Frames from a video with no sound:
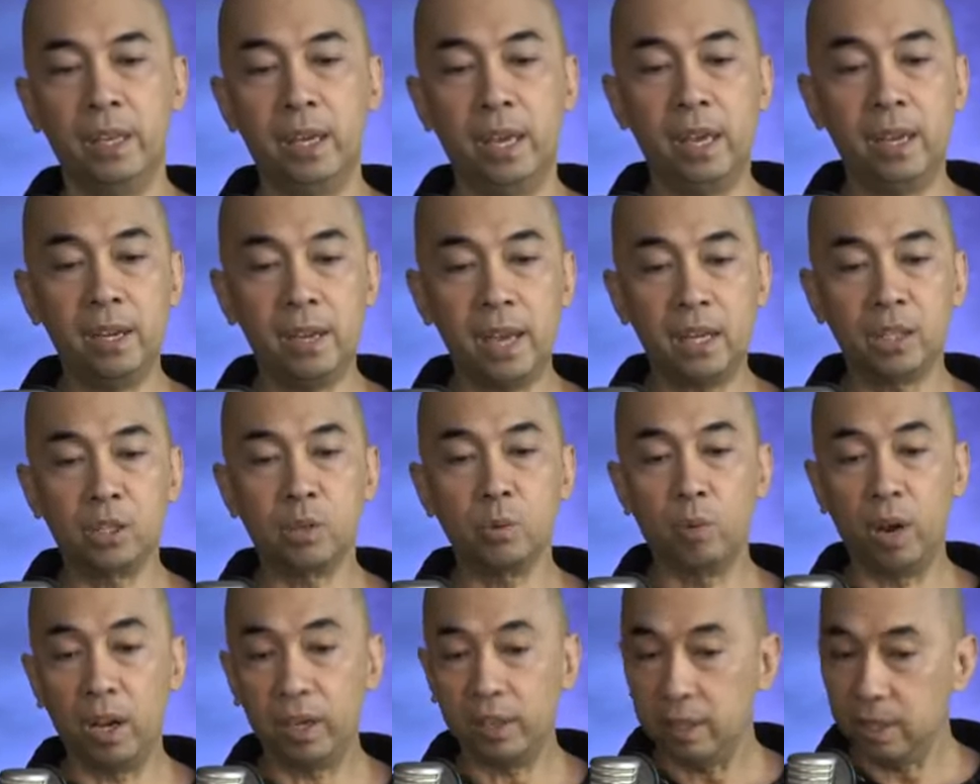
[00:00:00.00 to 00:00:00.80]
And
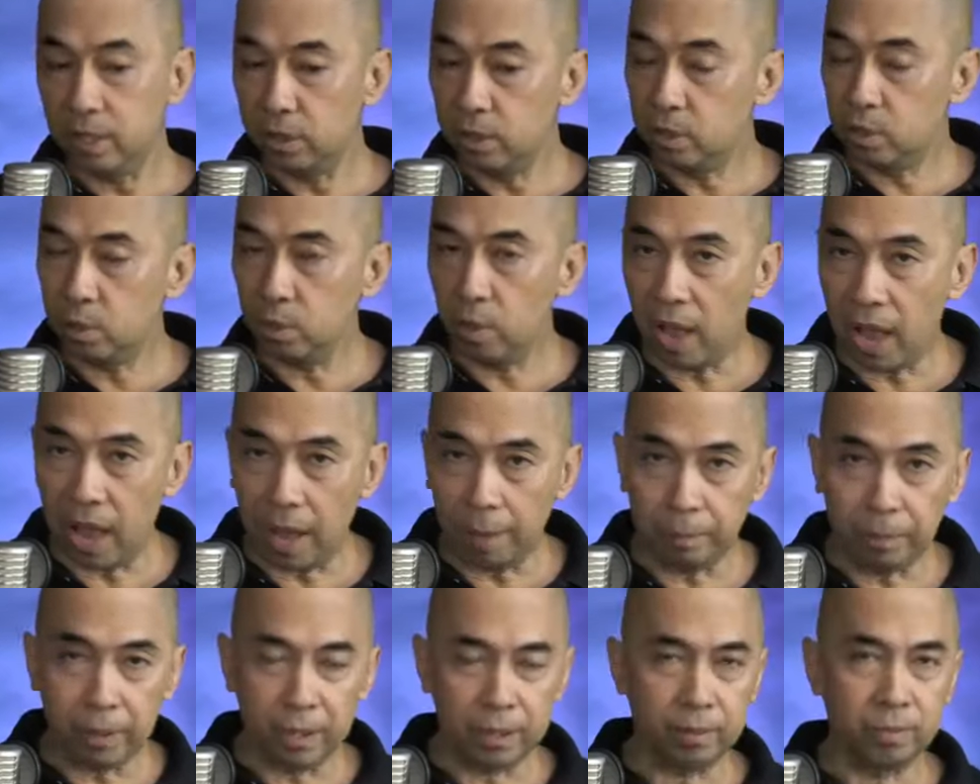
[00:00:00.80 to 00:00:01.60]
that's what needs to
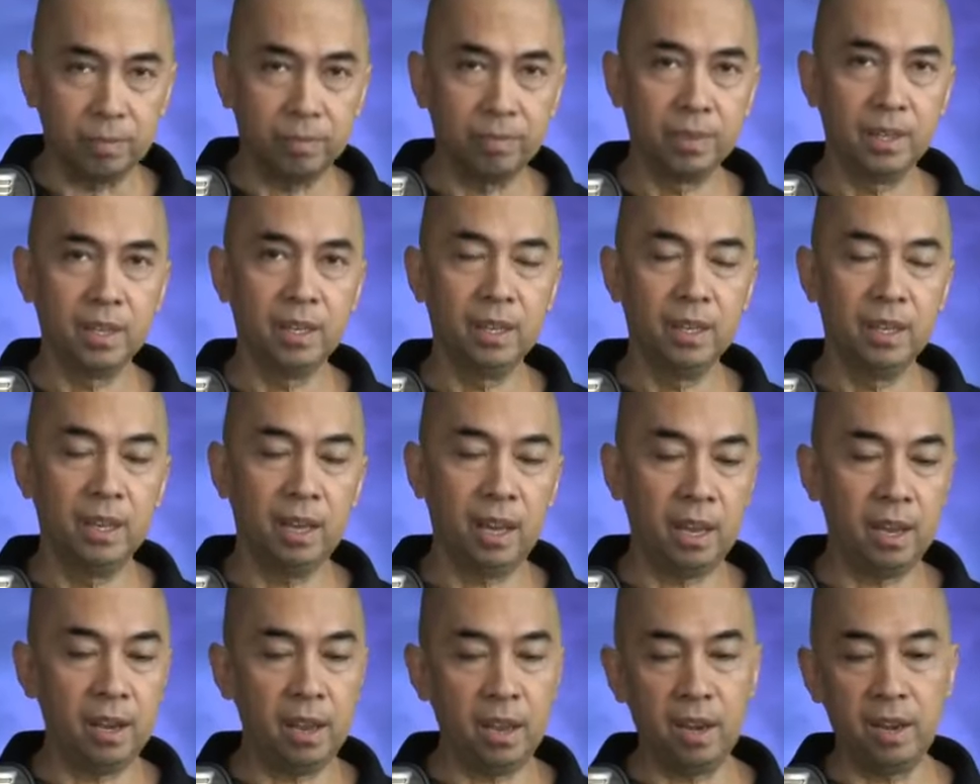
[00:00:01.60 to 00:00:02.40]
happen.
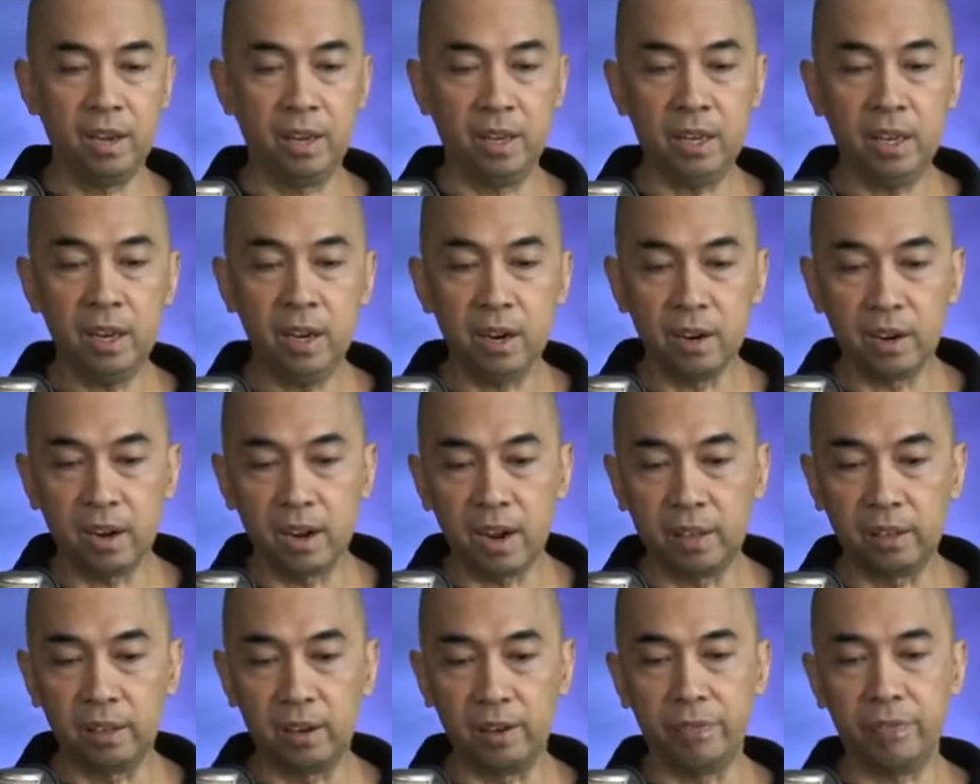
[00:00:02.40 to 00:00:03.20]
And then here
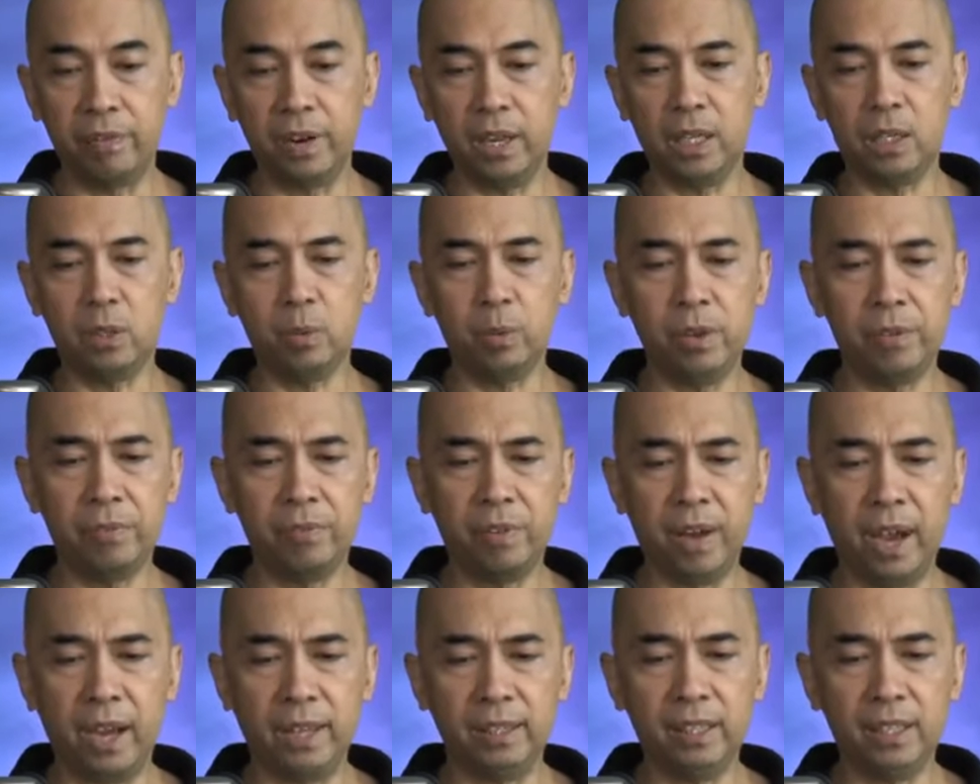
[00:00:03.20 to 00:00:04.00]
another phrase we
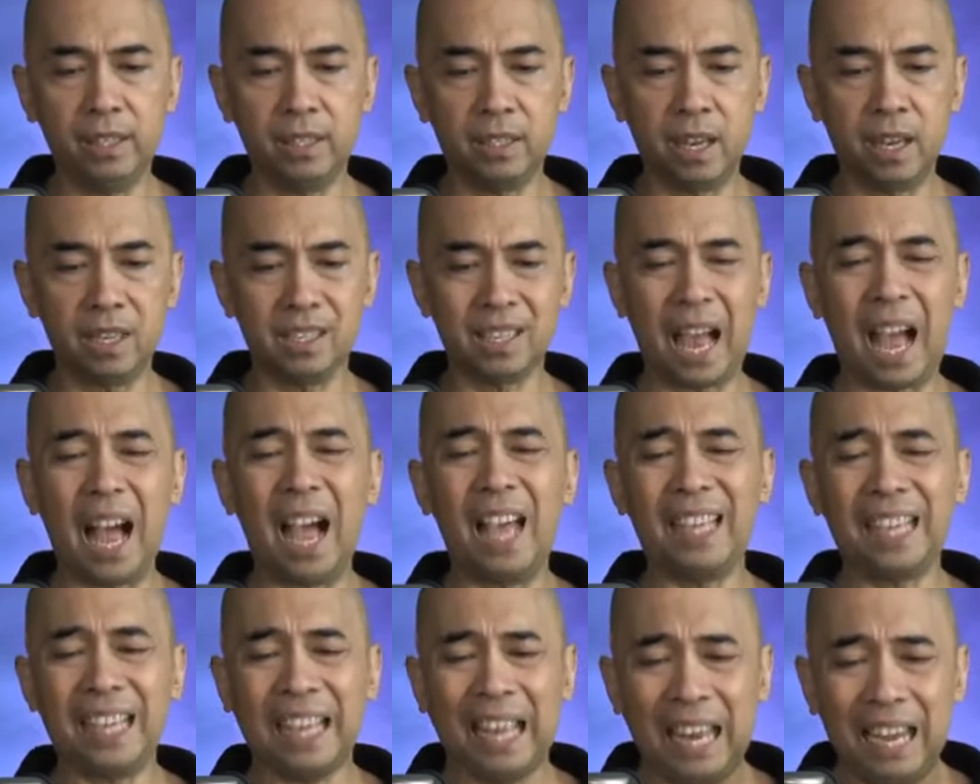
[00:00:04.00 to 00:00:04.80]
find, he says,
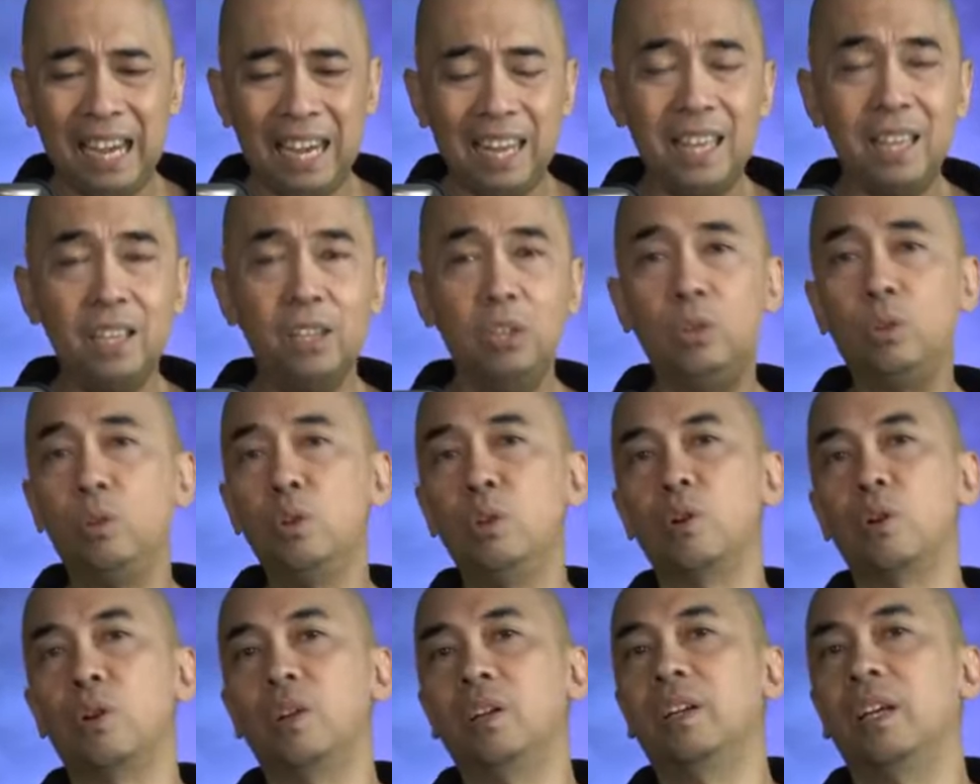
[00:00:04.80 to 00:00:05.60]
I cling to
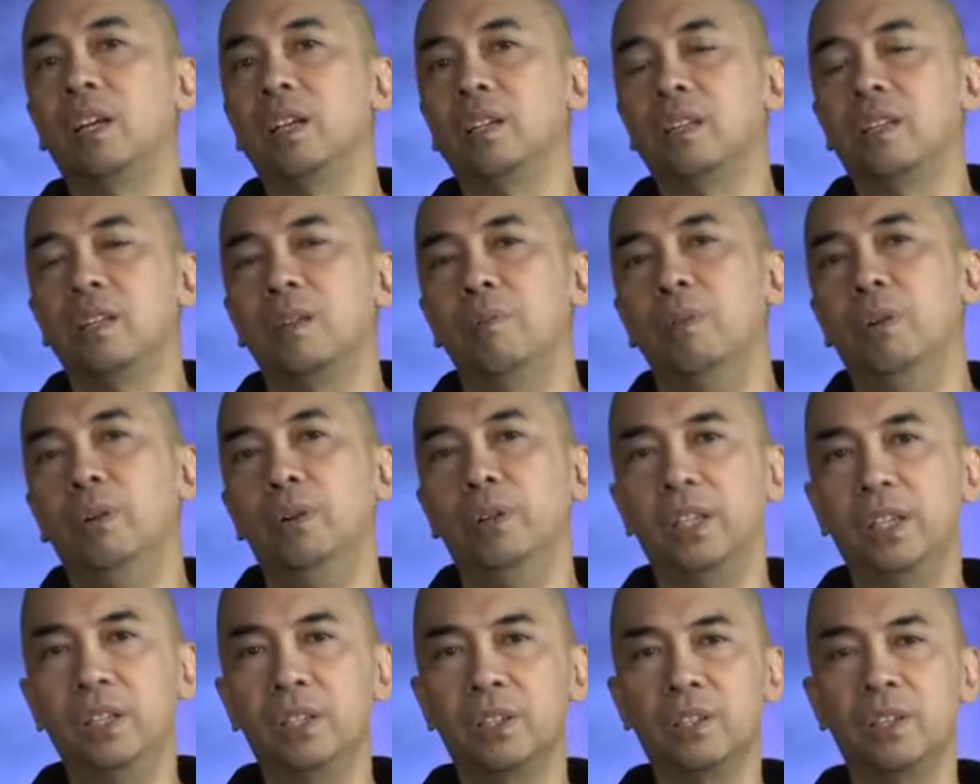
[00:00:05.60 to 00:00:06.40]
your
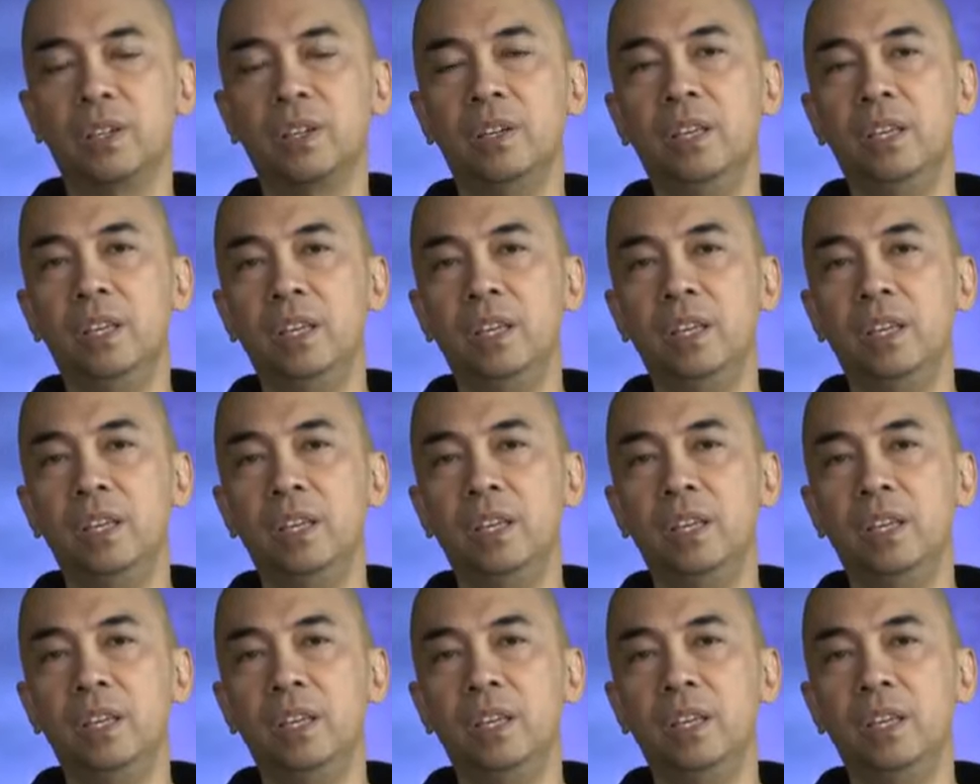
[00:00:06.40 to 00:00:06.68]
testimonies.